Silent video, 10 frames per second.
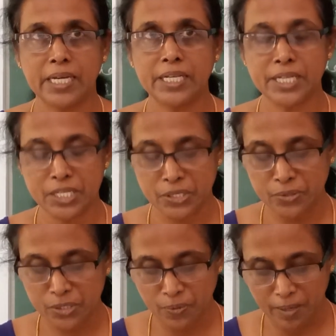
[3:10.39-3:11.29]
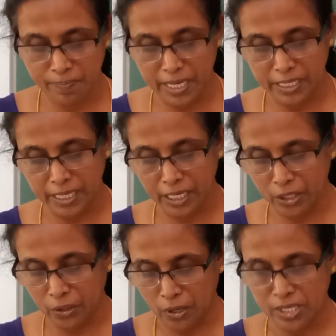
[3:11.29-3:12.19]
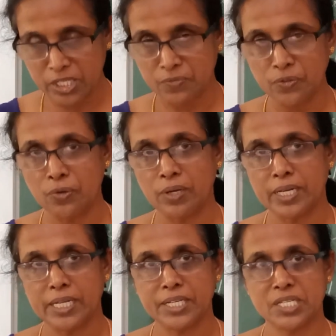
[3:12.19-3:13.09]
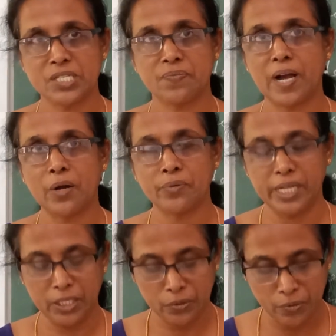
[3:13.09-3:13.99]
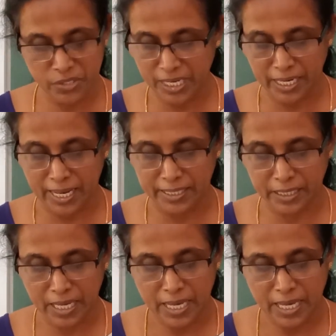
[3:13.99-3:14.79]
It is used for making coarse wool. It is found in Gujarat.